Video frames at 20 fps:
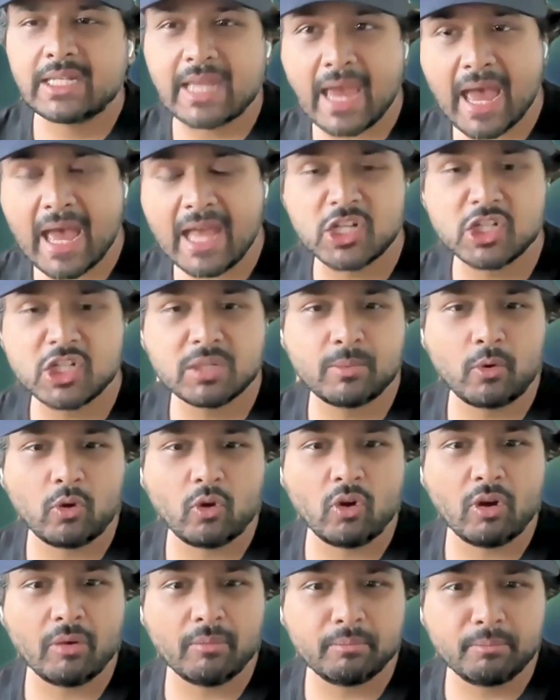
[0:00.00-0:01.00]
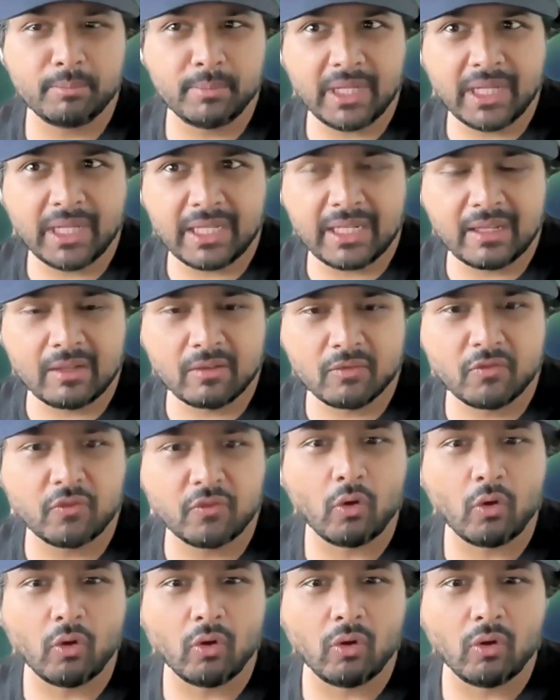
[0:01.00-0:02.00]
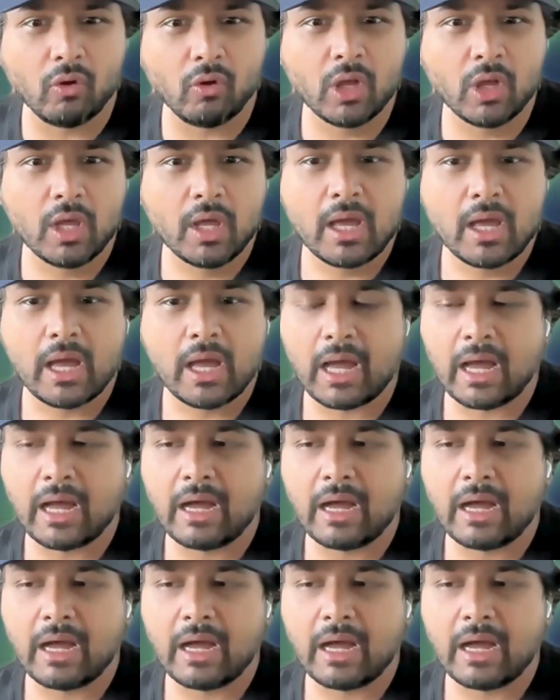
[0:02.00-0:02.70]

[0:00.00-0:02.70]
tangible, meaningful